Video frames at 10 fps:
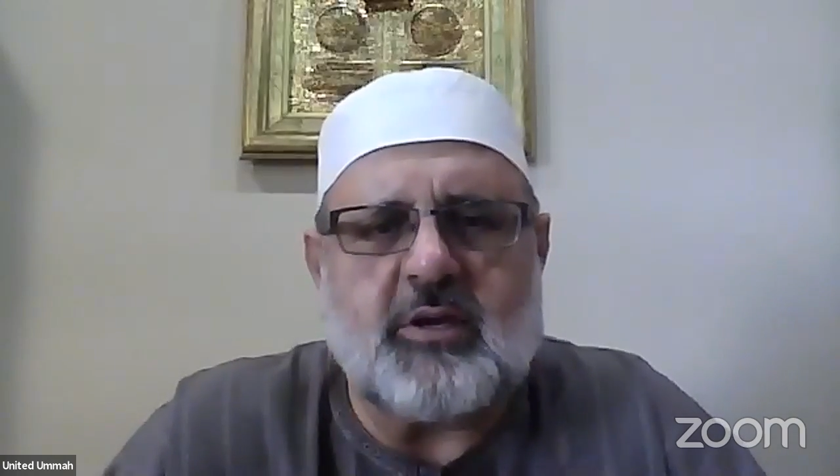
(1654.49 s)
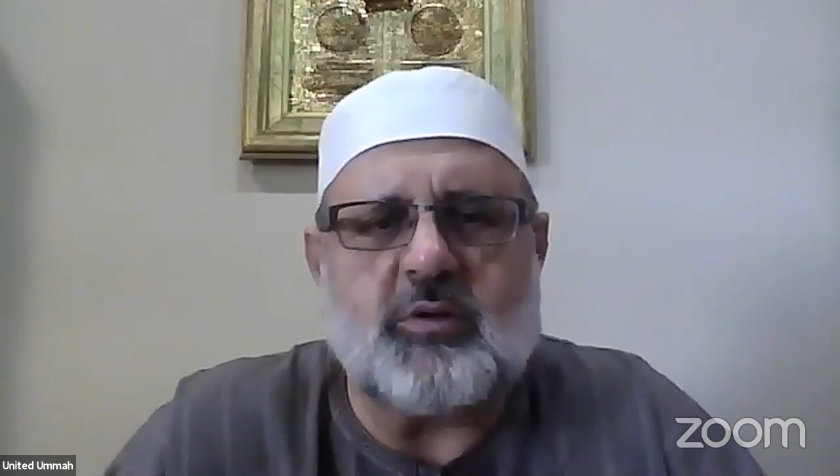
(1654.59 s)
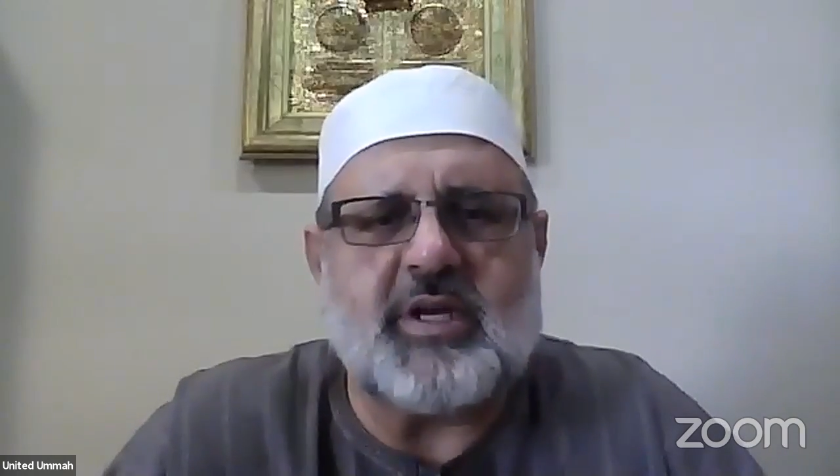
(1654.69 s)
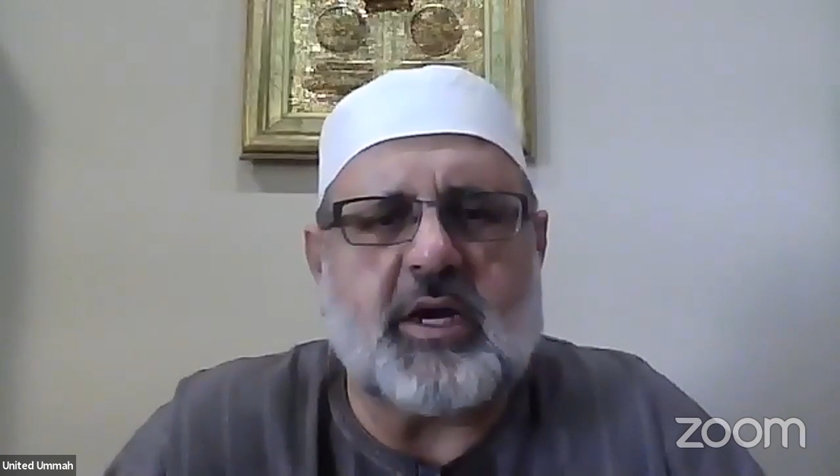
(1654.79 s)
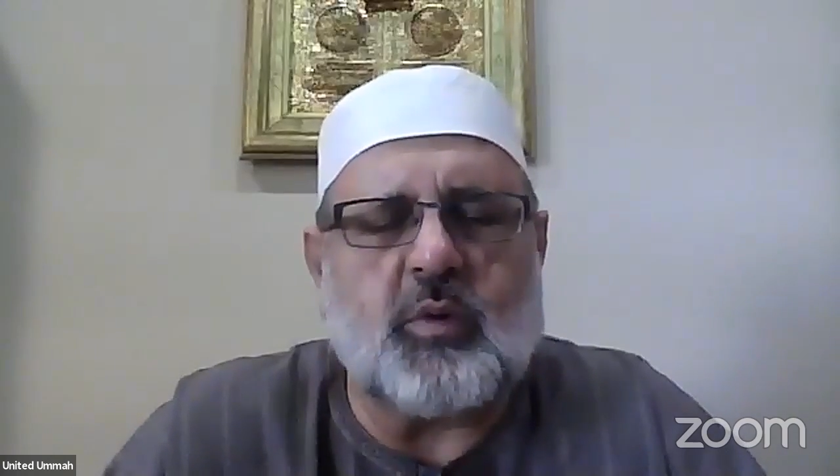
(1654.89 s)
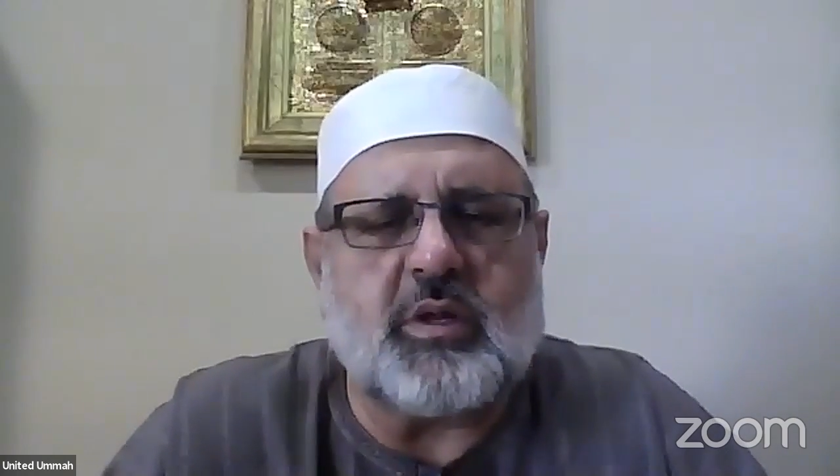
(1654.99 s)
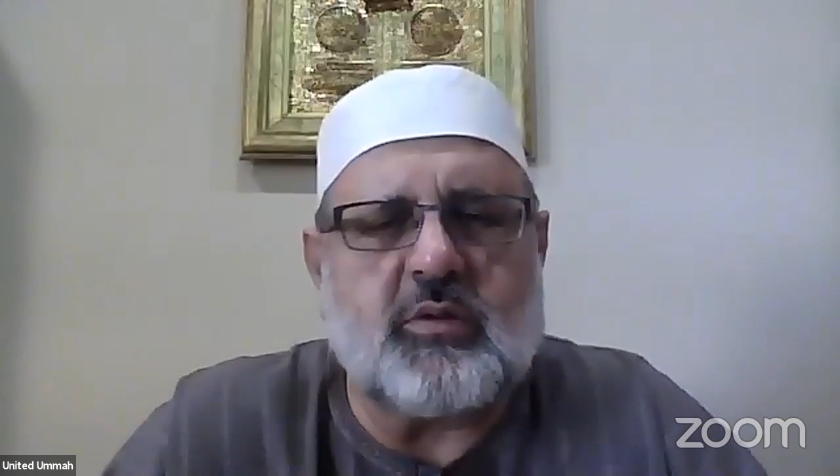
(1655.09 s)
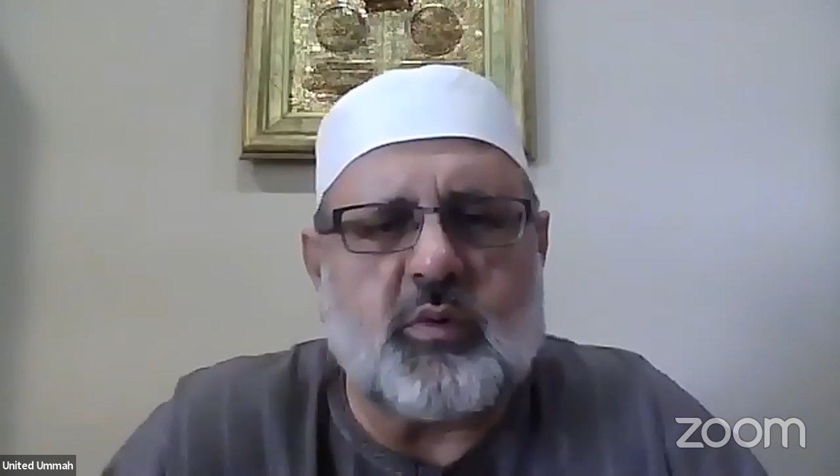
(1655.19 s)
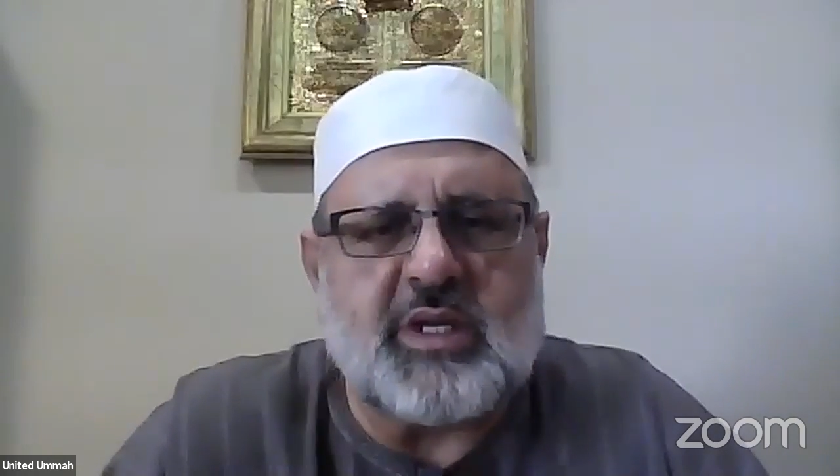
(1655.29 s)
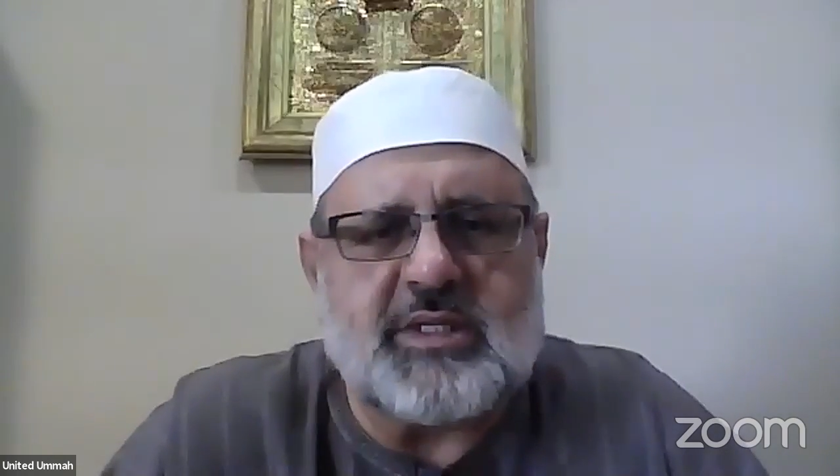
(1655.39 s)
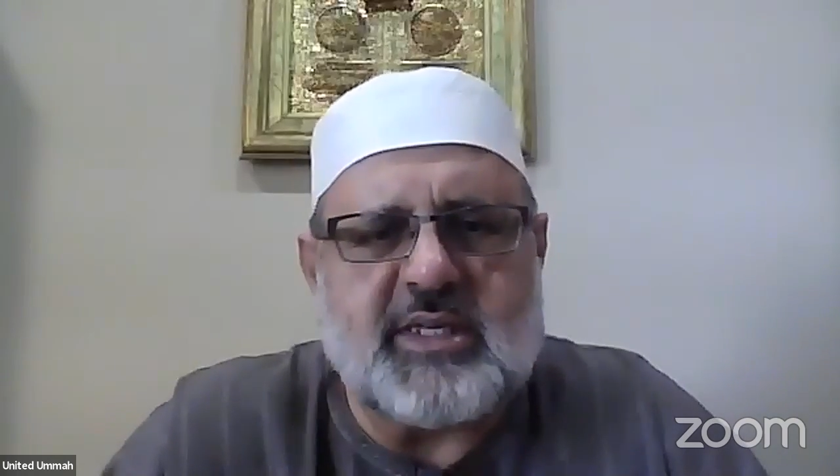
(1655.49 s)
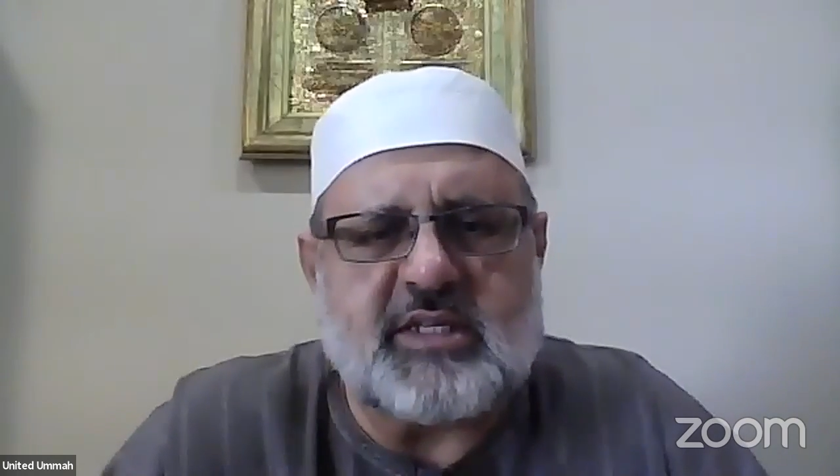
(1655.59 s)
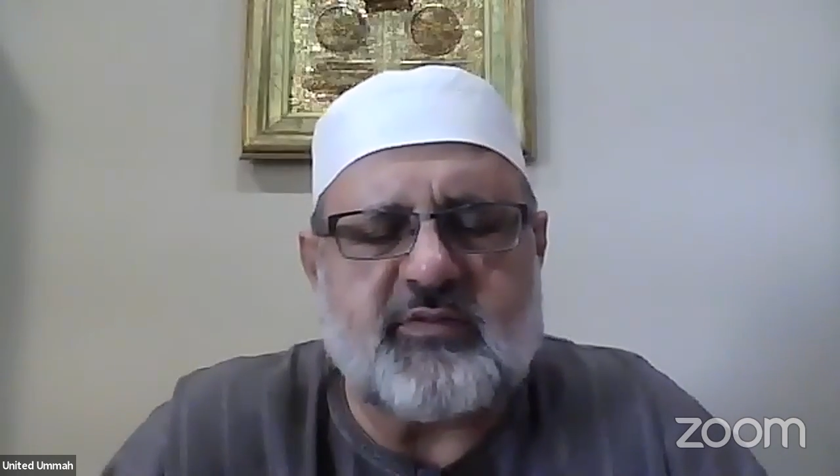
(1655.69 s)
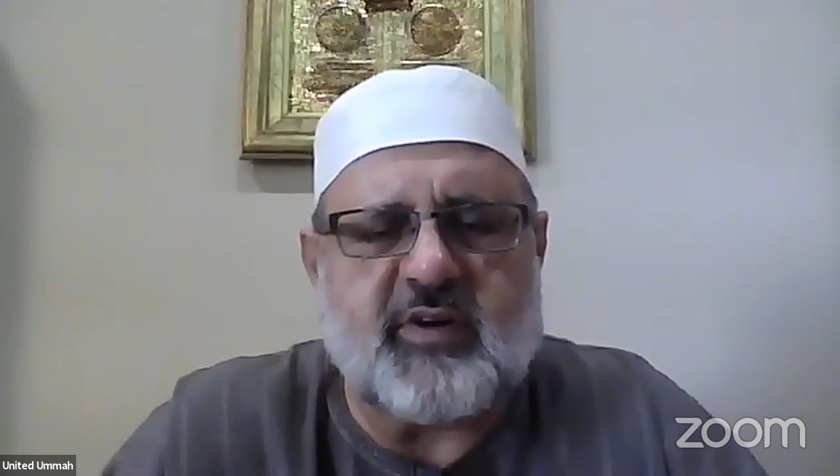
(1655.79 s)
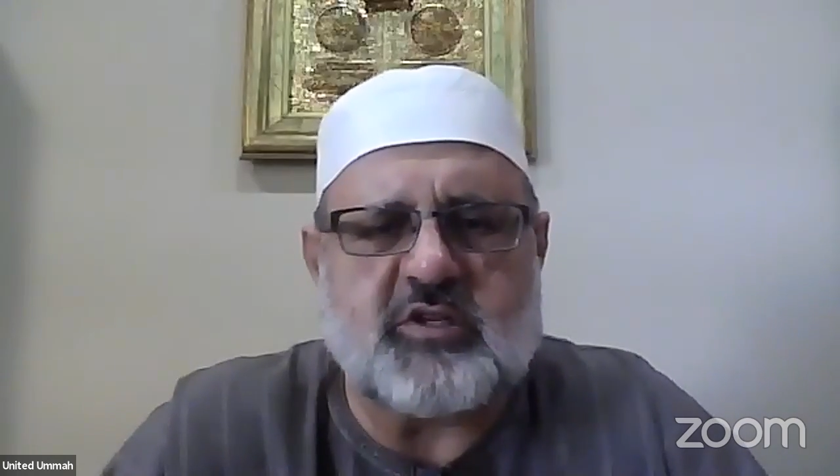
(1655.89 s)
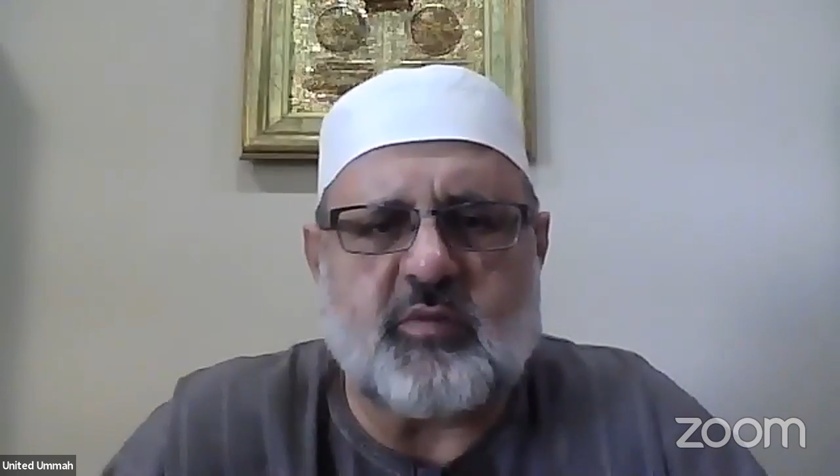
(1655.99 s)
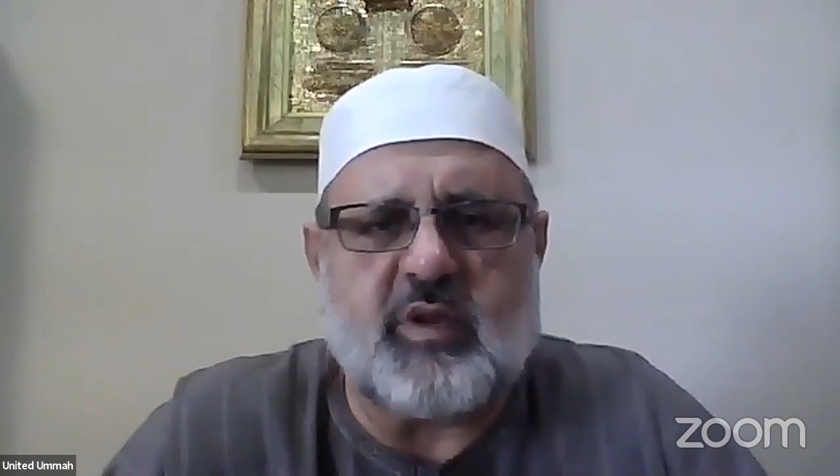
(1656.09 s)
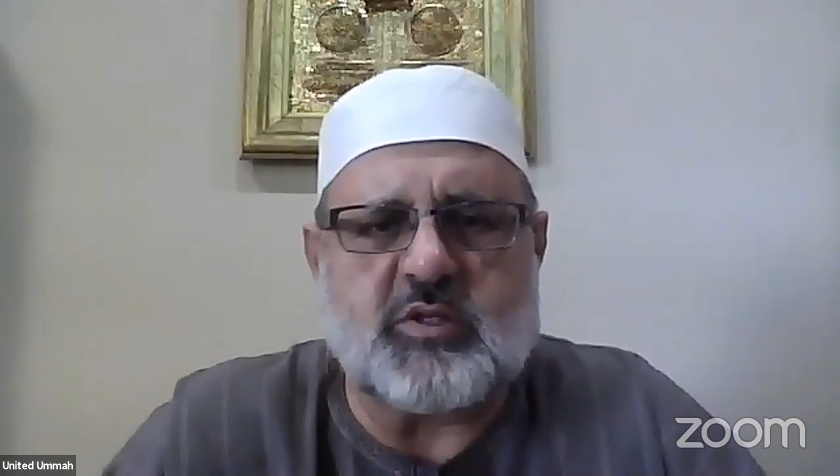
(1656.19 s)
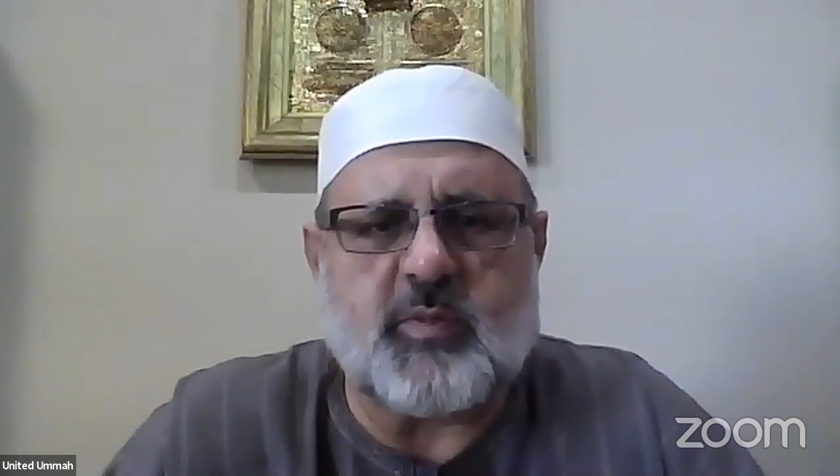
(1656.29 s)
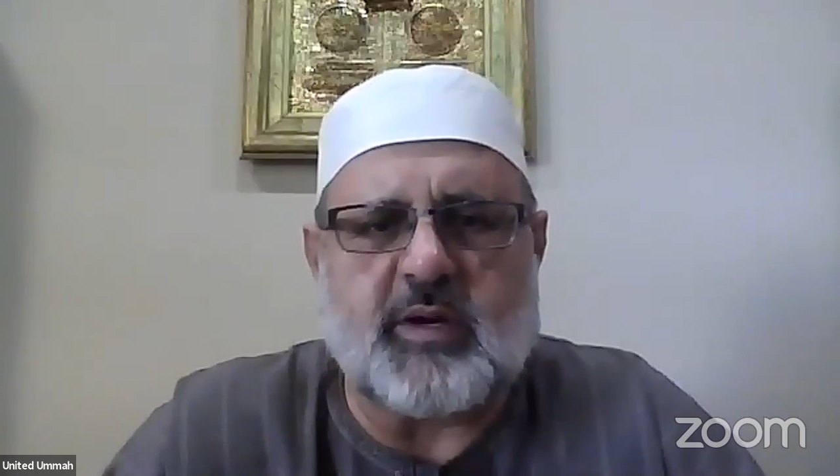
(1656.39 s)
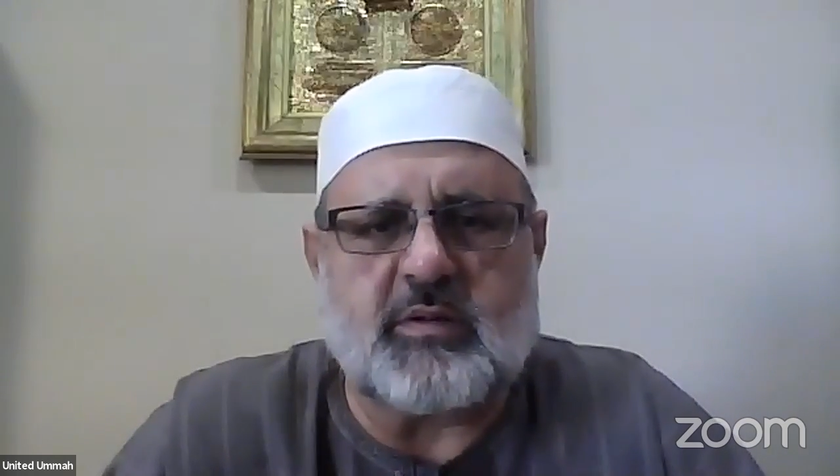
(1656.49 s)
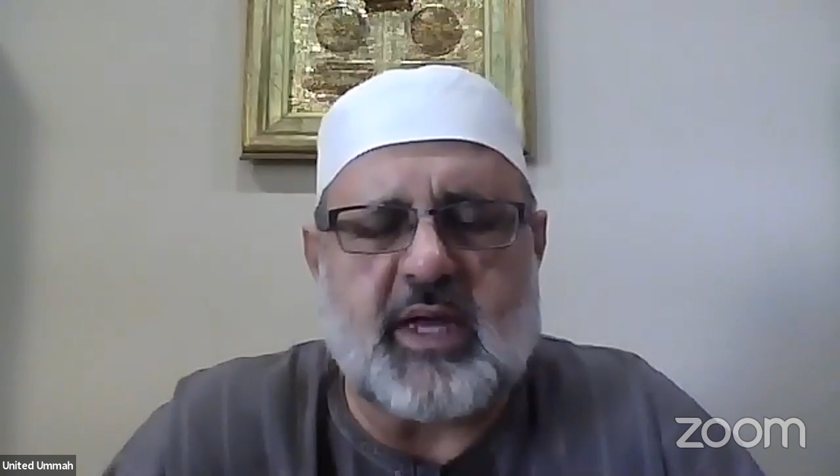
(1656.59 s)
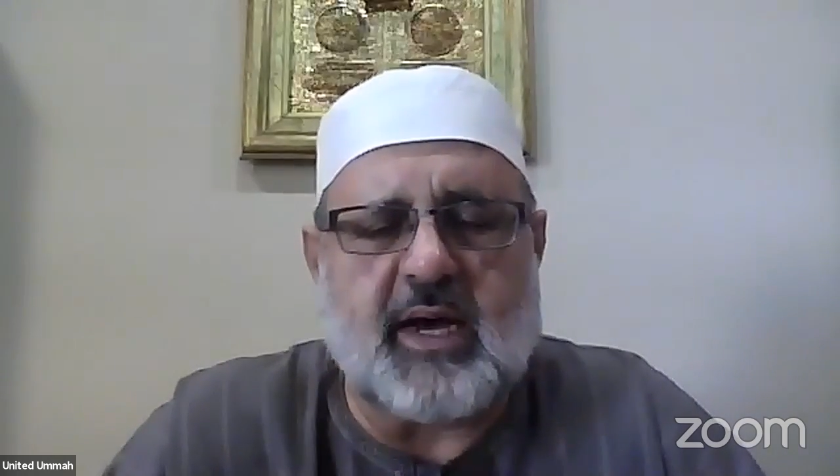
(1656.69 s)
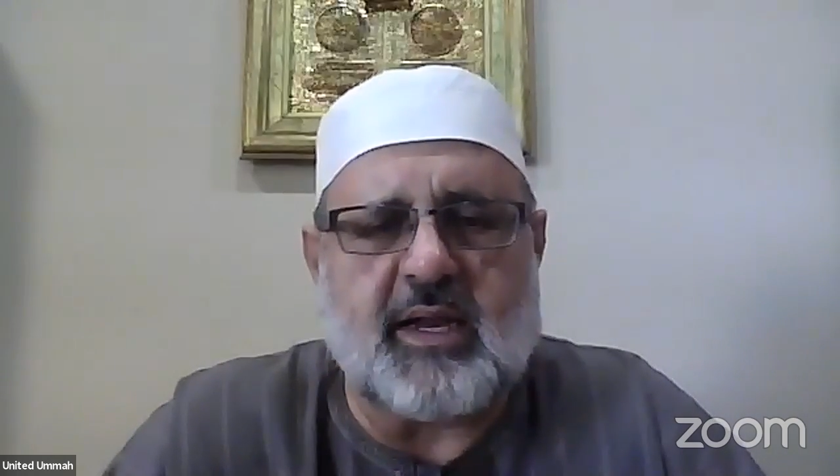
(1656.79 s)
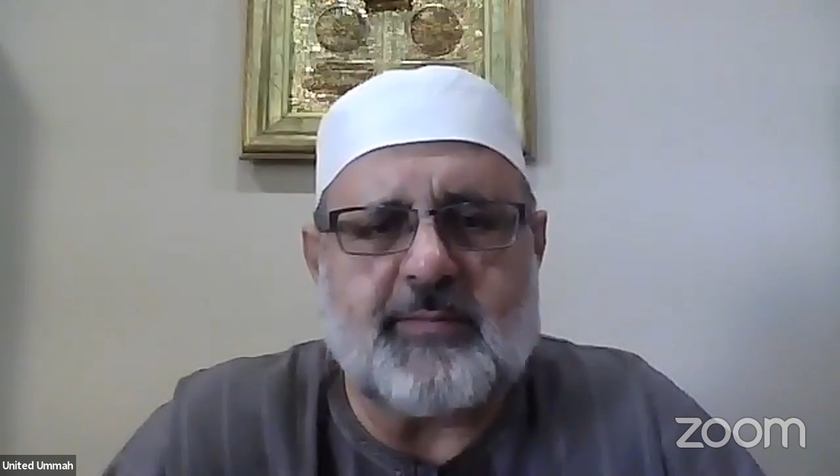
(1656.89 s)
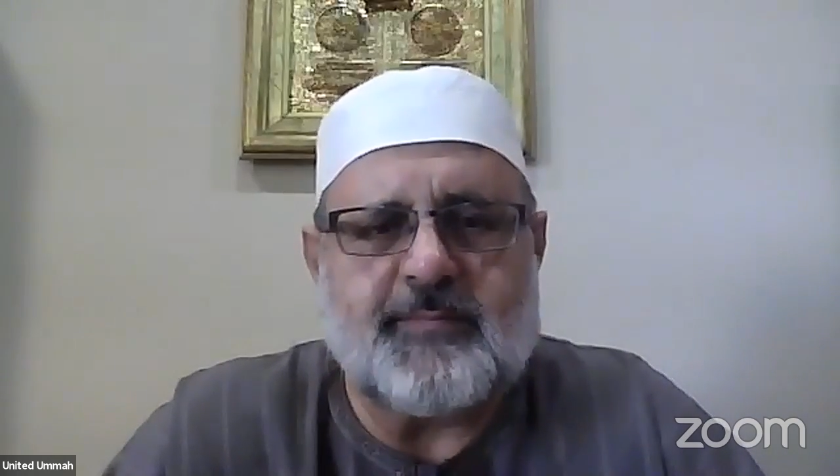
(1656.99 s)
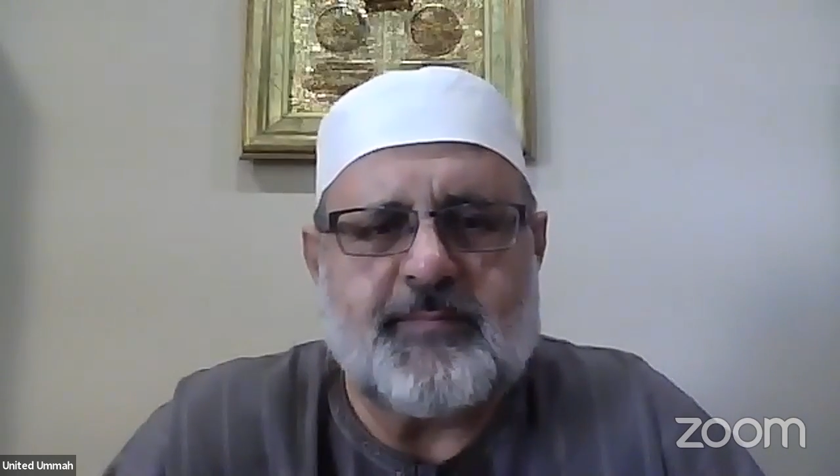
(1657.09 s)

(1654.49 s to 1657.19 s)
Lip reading: You take away the ridha and satisfaction from Allah subhanahu wa ta'ala.